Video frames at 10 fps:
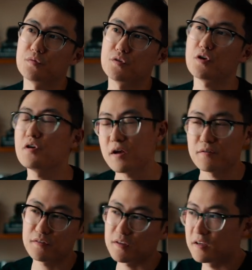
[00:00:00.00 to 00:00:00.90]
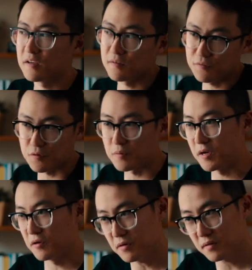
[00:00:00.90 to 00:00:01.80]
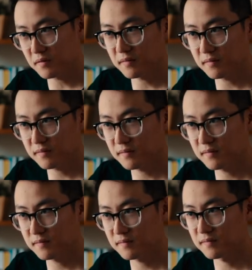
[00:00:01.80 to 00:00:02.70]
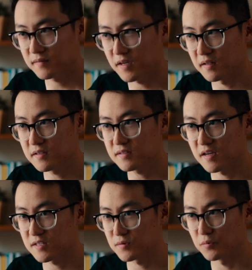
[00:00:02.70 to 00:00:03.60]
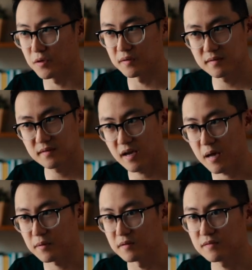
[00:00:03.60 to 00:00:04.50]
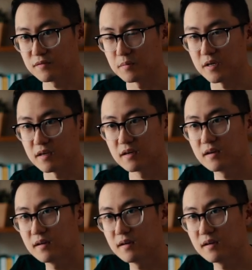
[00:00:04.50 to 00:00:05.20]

turn everything for the better at least that's what happened for me.